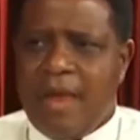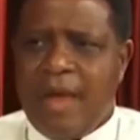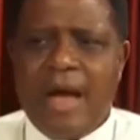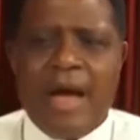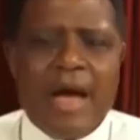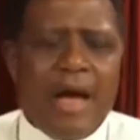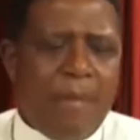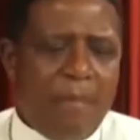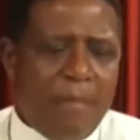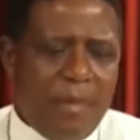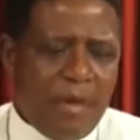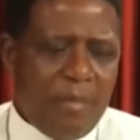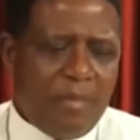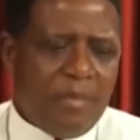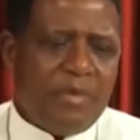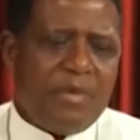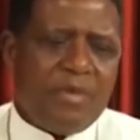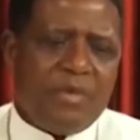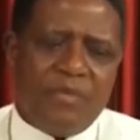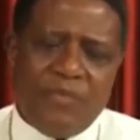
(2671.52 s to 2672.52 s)
Our
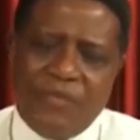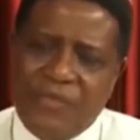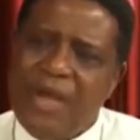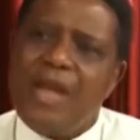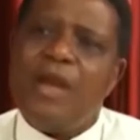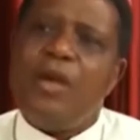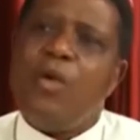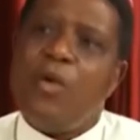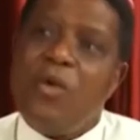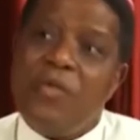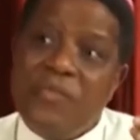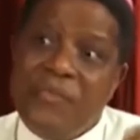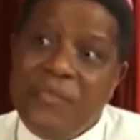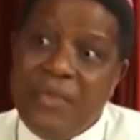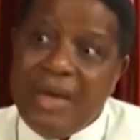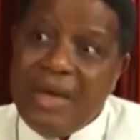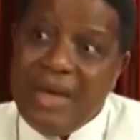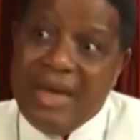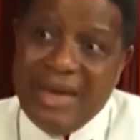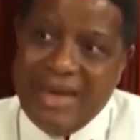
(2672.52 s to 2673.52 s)
people's fellow
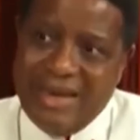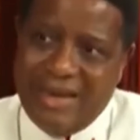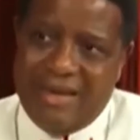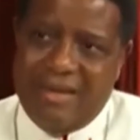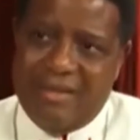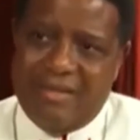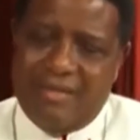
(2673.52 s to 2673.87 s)
feeling